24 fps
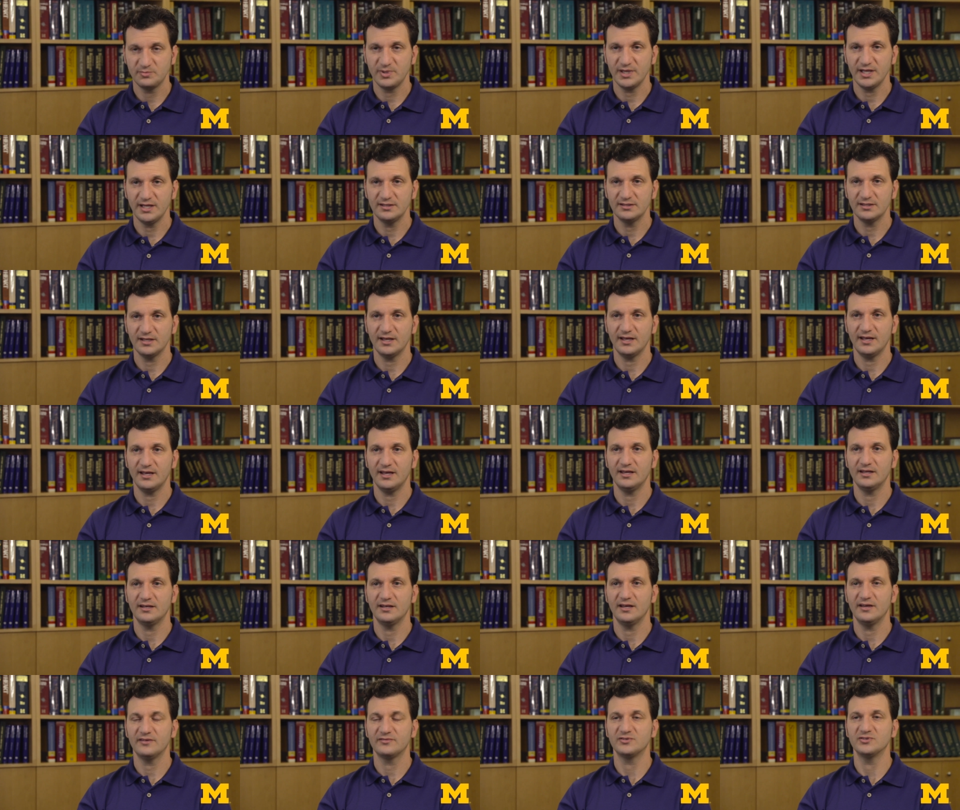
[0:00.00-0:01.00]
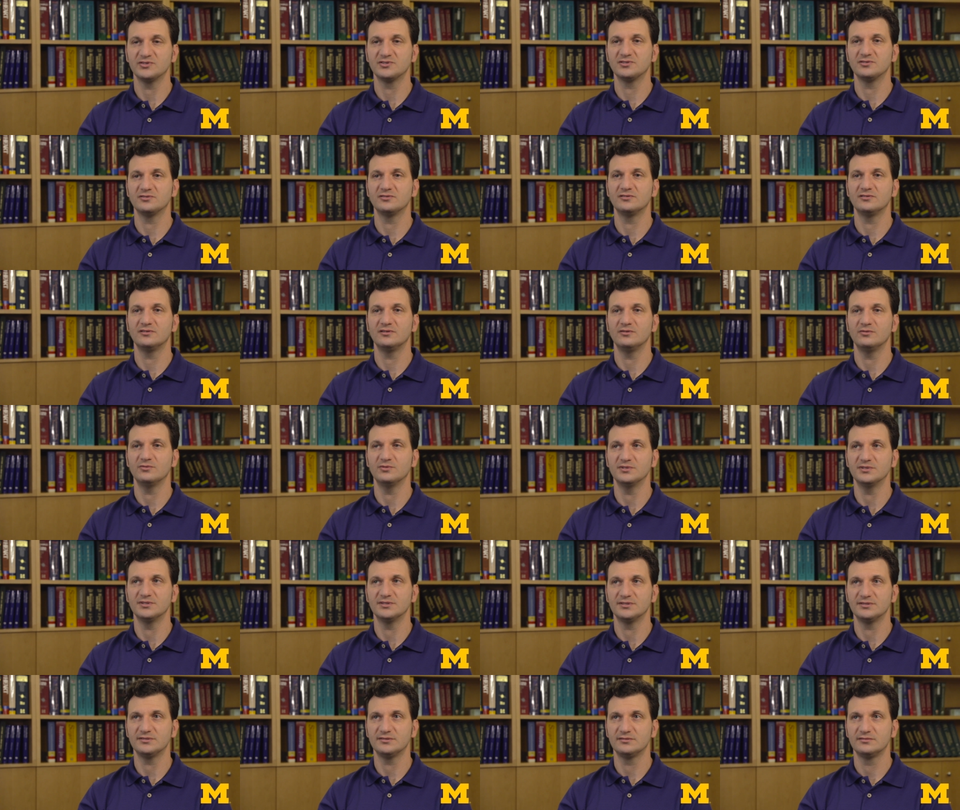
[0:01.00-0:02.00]
pain I had after surgery
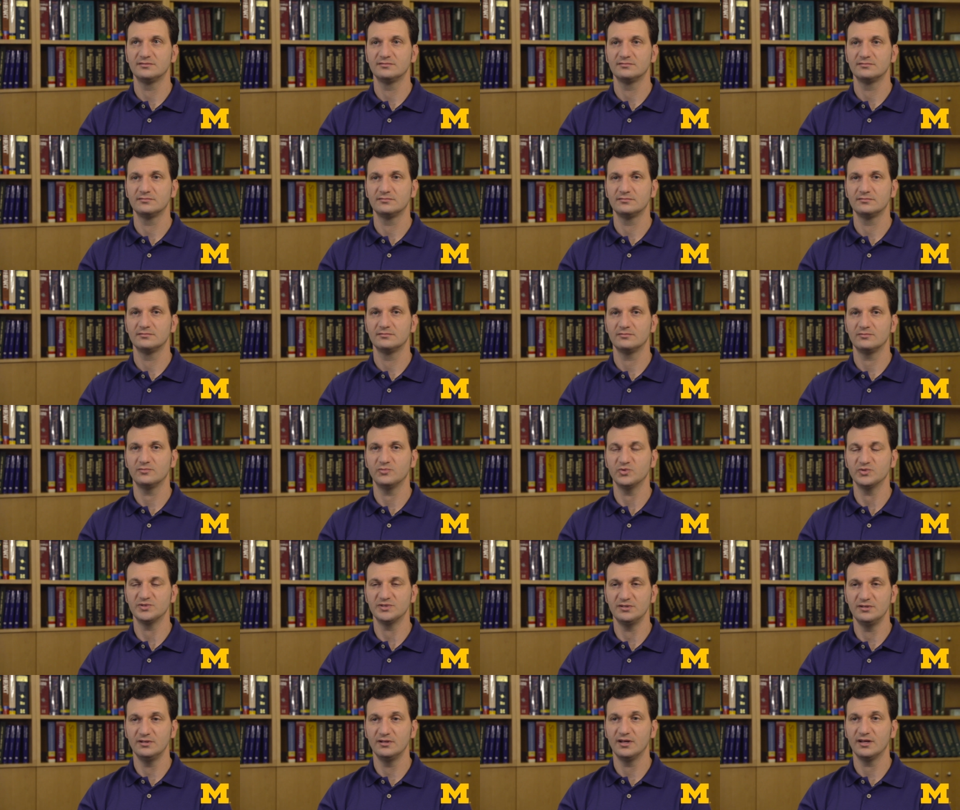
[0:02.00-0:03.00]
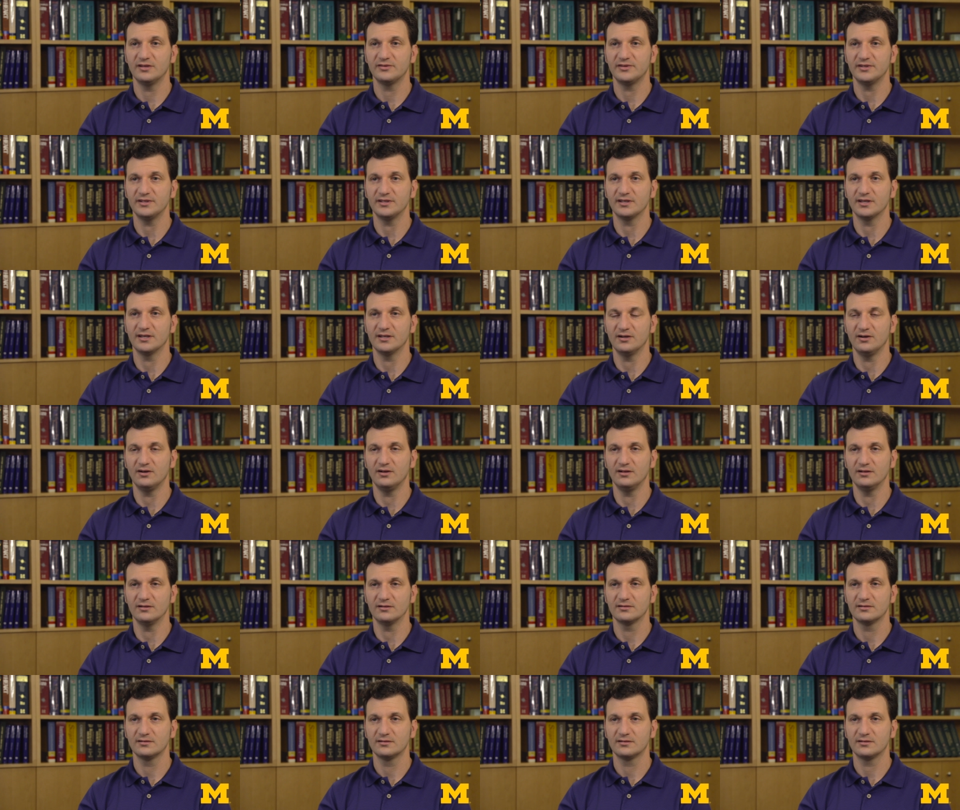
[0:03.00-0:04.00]
was was nothing at
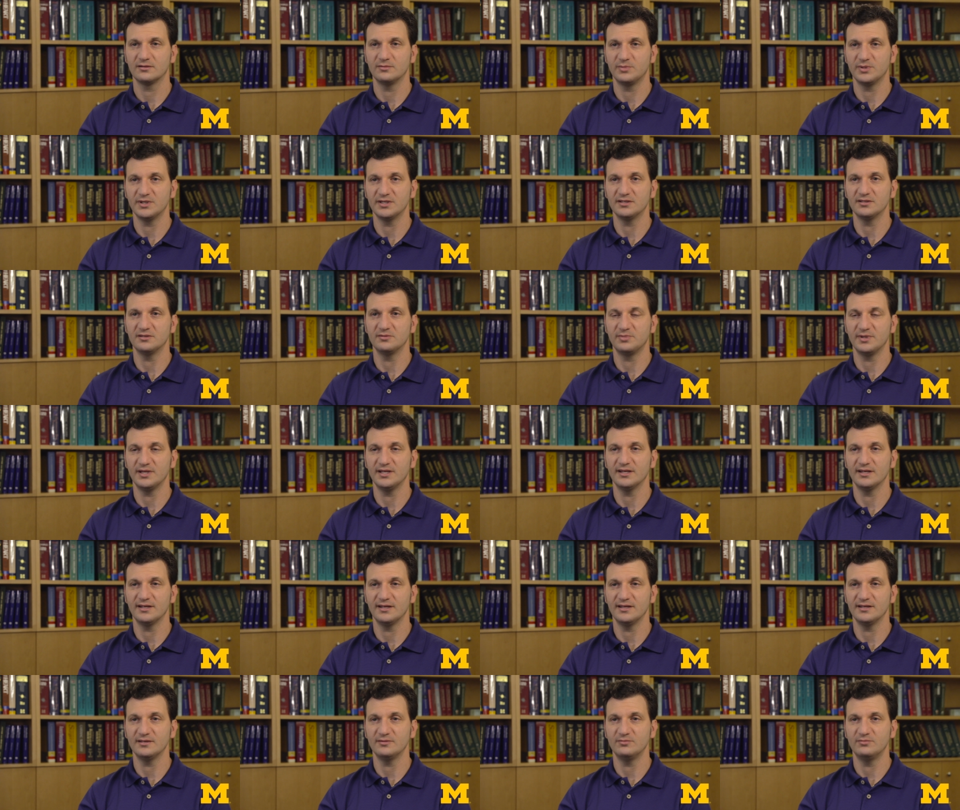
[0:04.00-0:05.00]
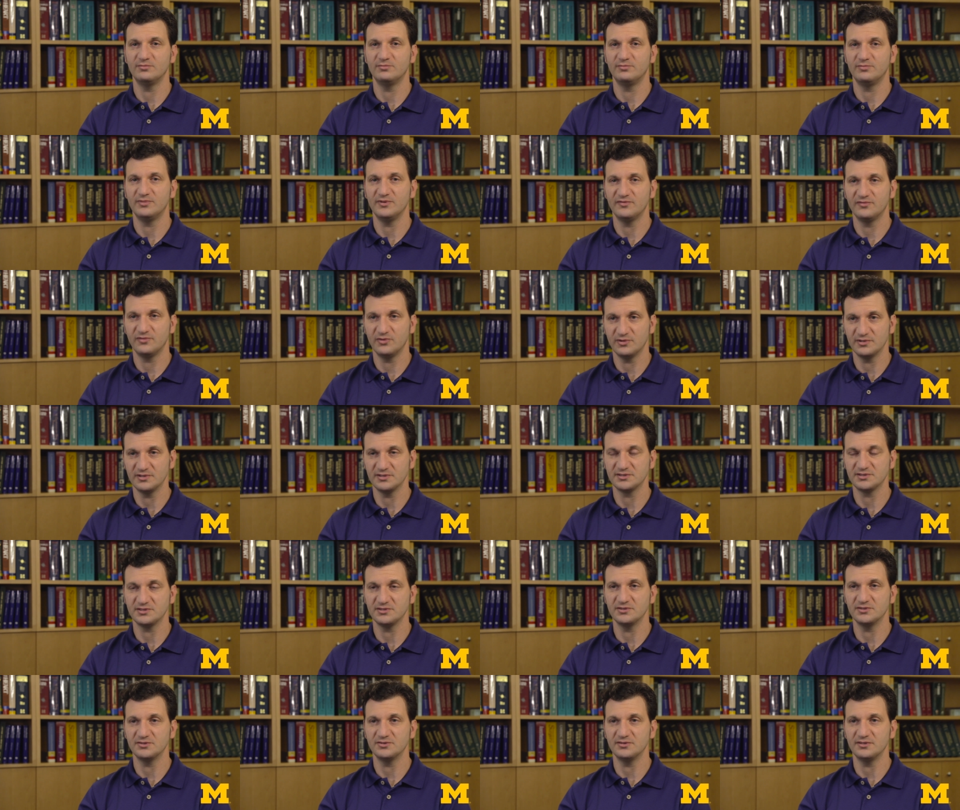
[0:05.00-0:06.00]
all compared to the pain I had before the
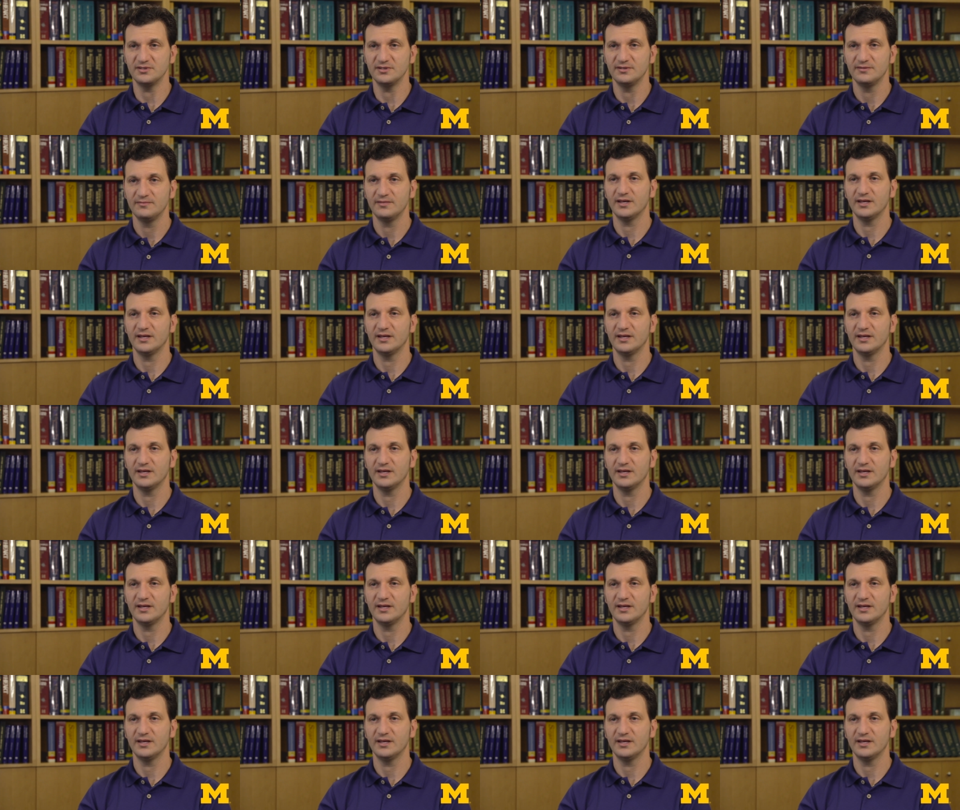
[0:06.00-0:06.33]
surgery.